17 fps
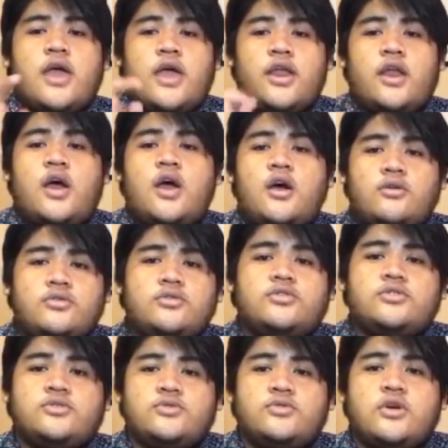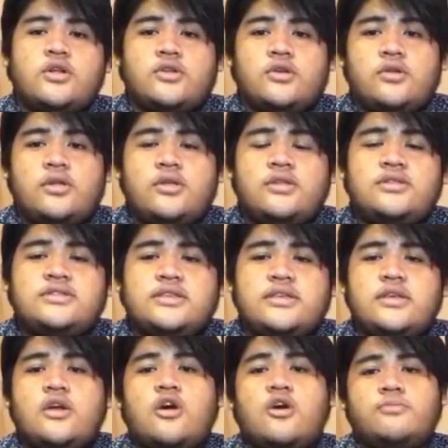and how to calculate
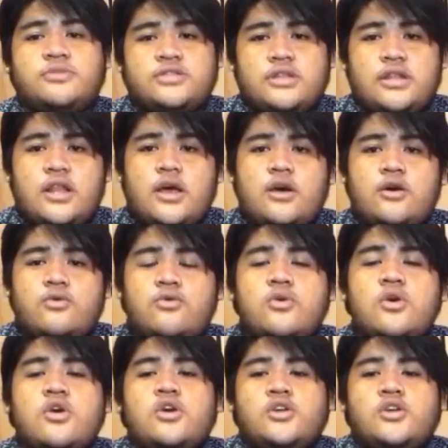Ohm's law